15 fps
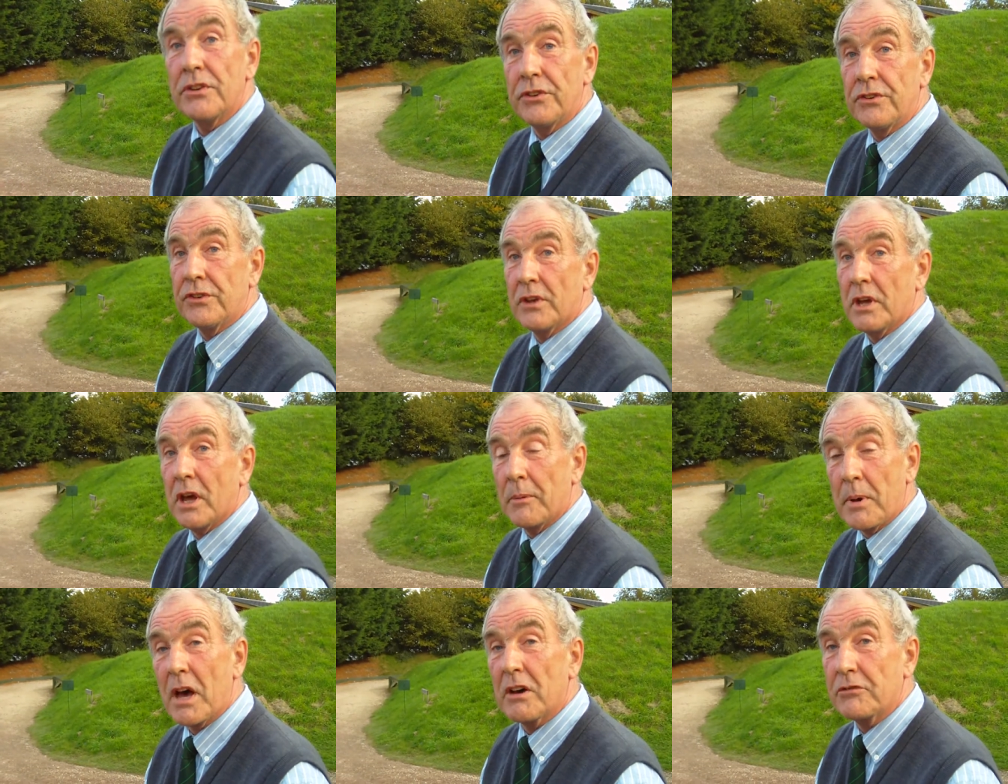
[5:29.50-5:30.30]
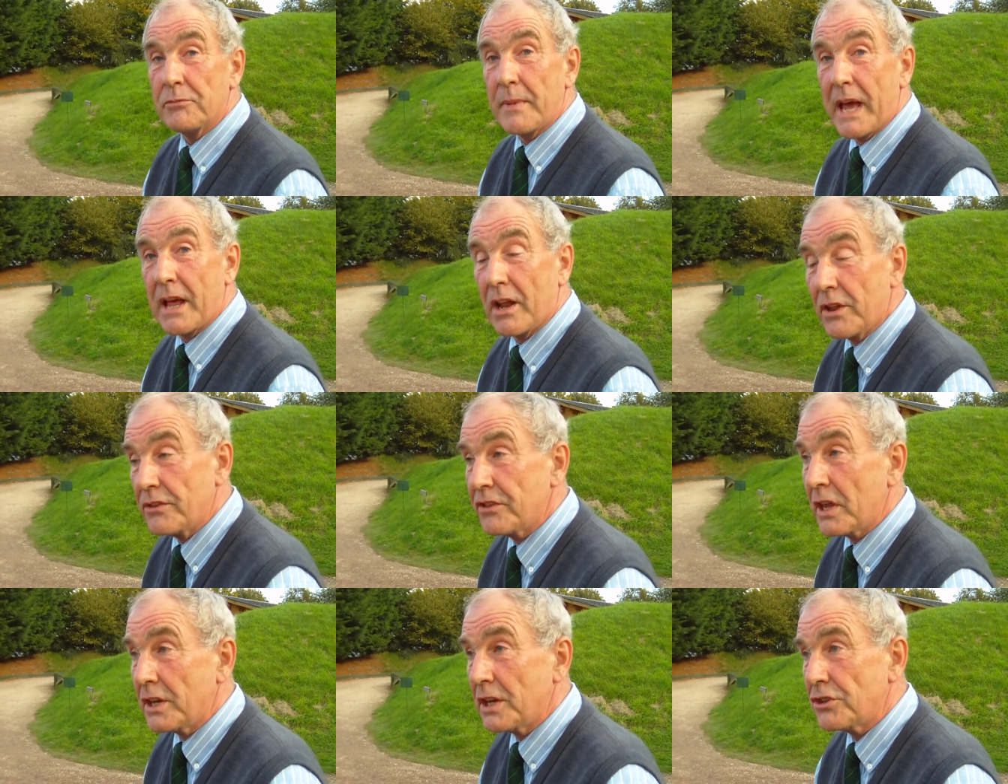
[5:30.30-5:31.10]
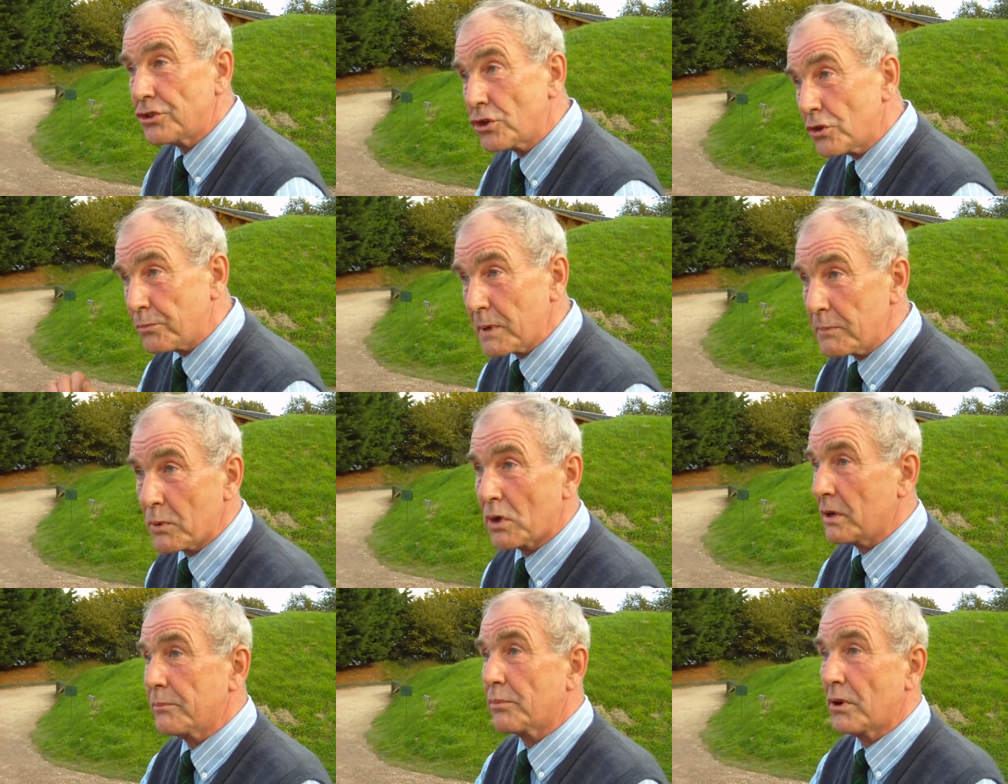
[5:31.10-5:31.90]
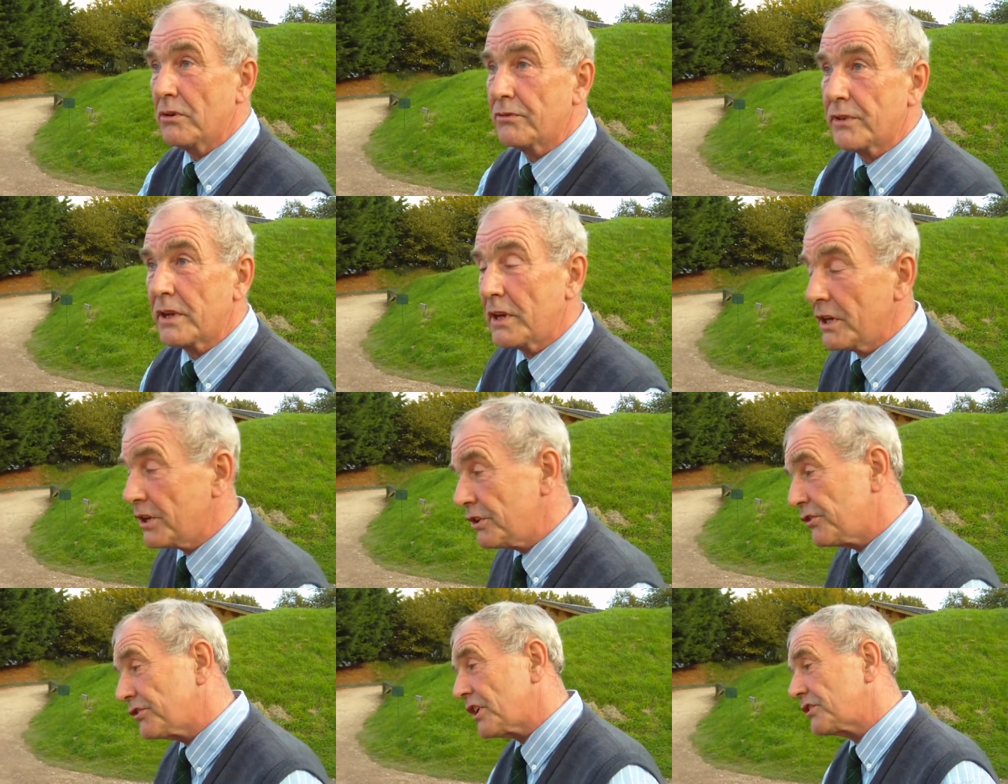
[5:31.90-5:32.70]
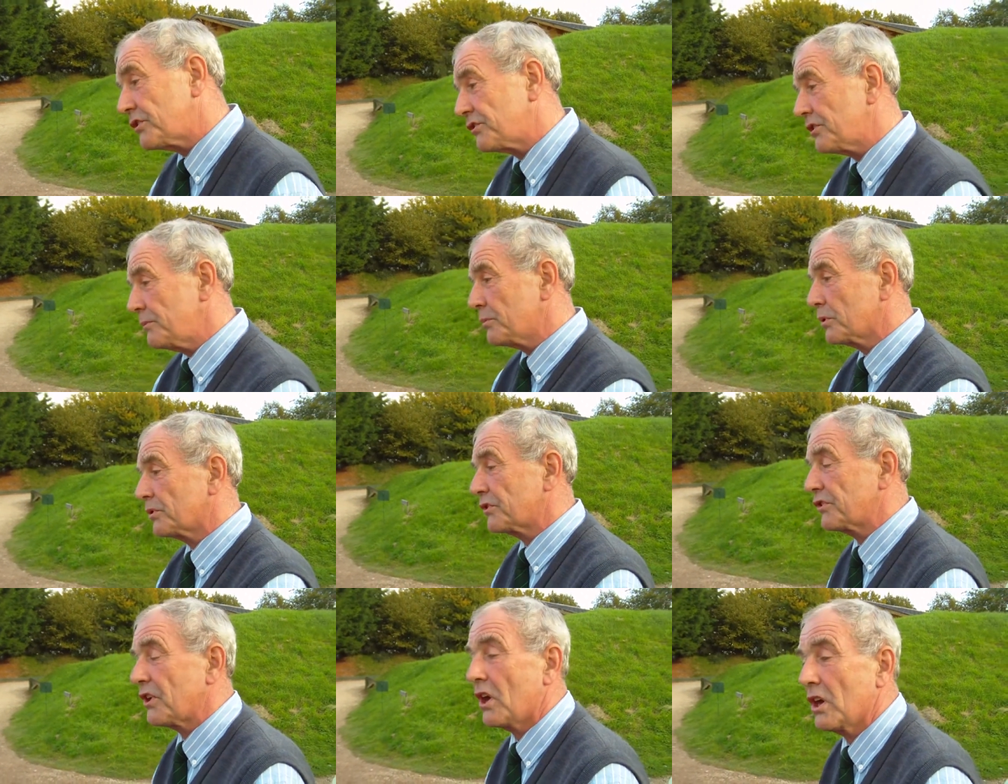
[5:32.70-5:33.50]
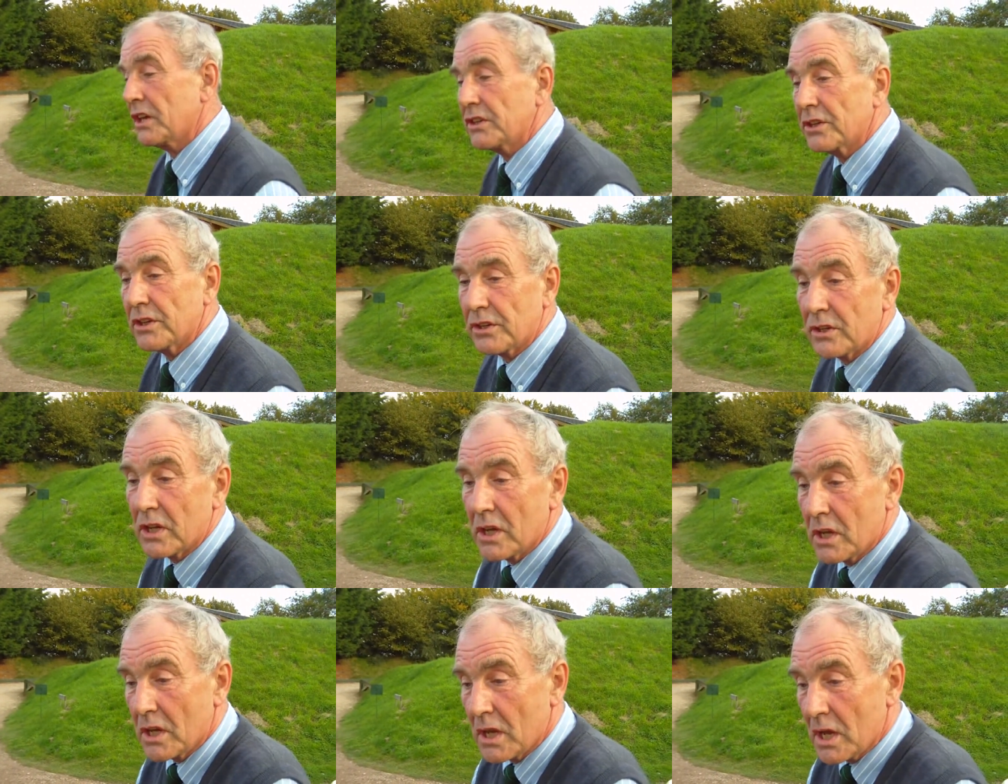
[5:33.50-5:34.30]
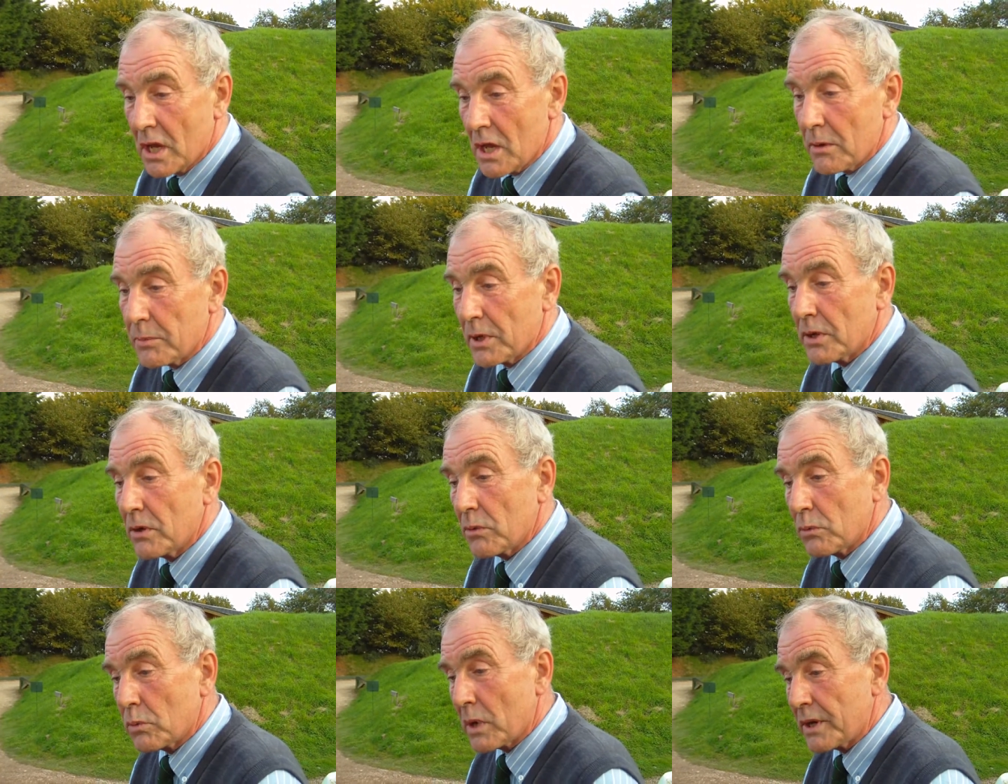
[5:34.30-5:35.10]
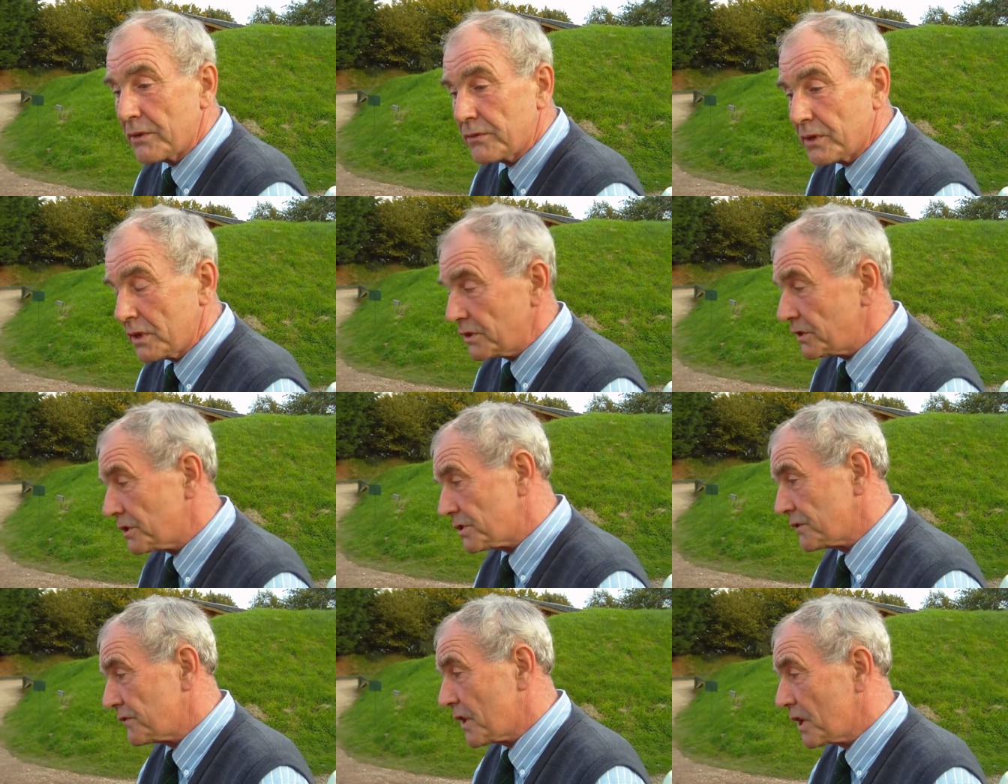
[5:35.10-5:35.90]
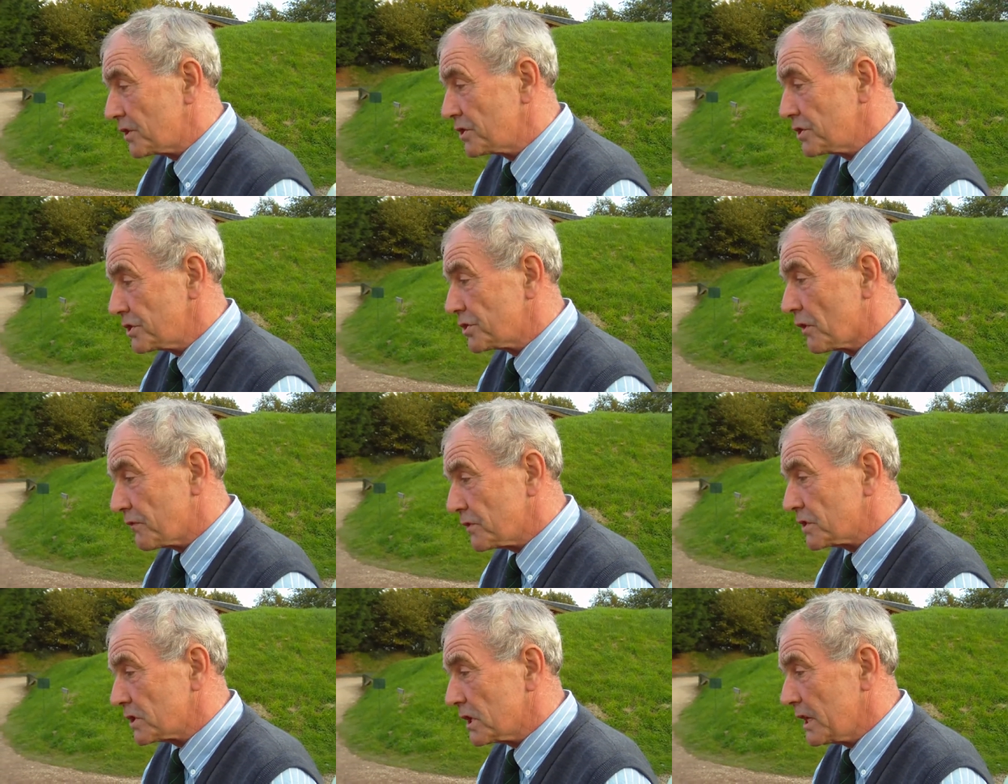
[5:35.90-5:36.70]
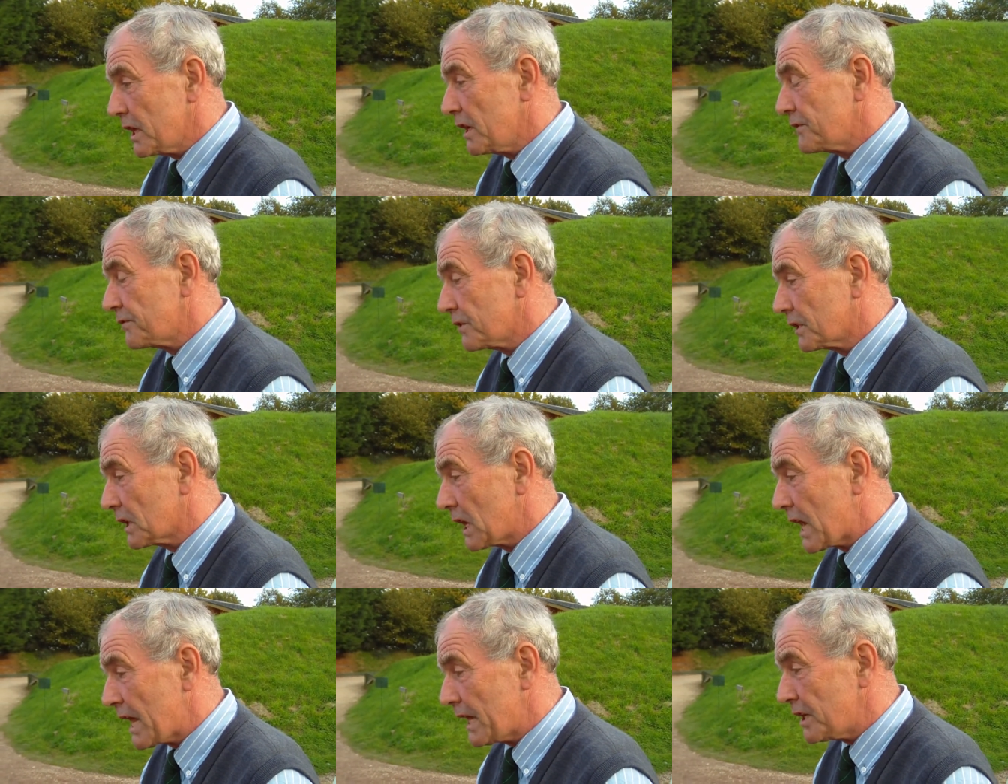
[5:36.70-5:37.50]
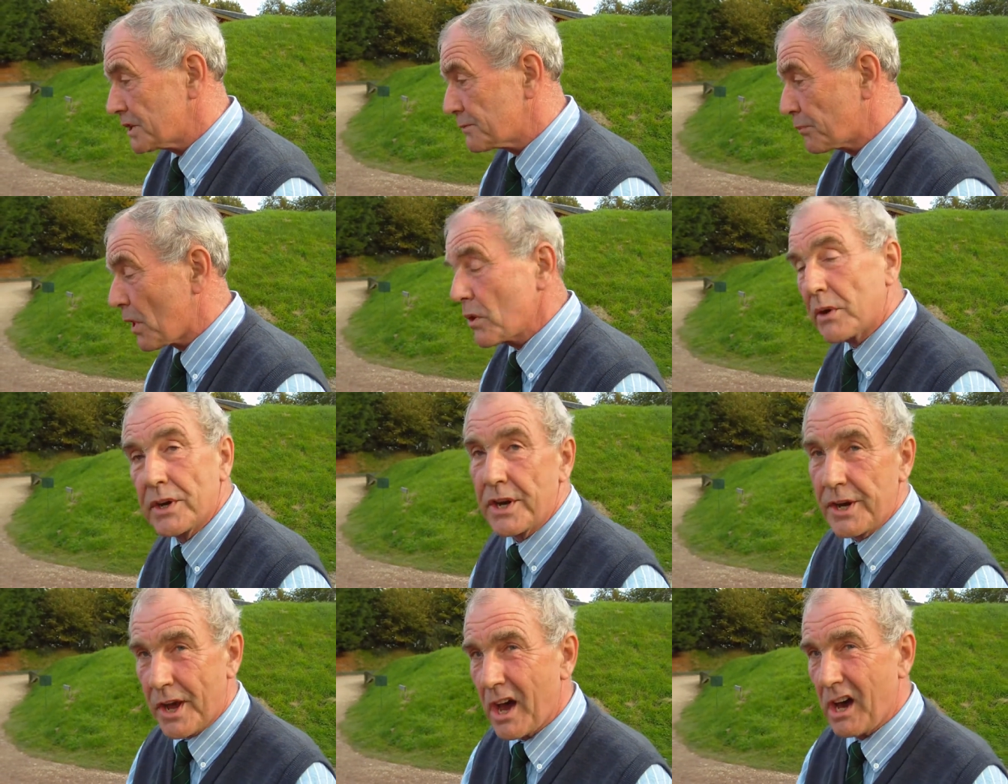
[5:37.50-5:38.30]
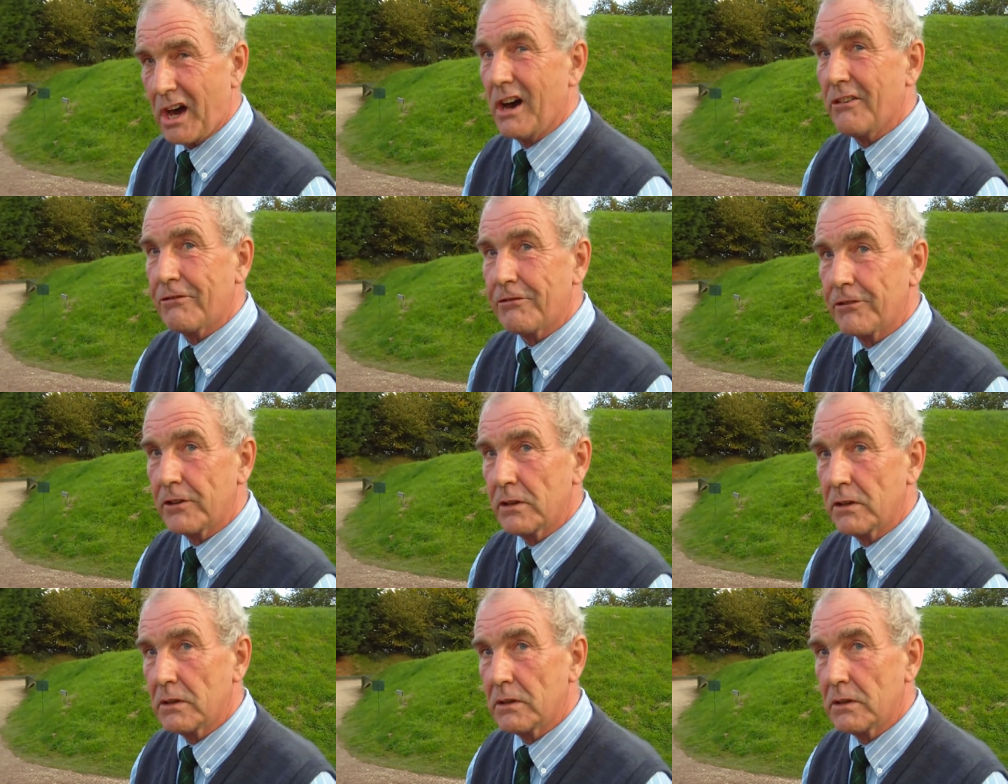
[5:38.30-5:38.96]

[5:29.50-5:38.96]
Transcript: yeah. Uh, apart from that, uh, then it should be bulletproof. It is such a simple design that. But one of the disadvantages, obviously, if the clay is broken in half,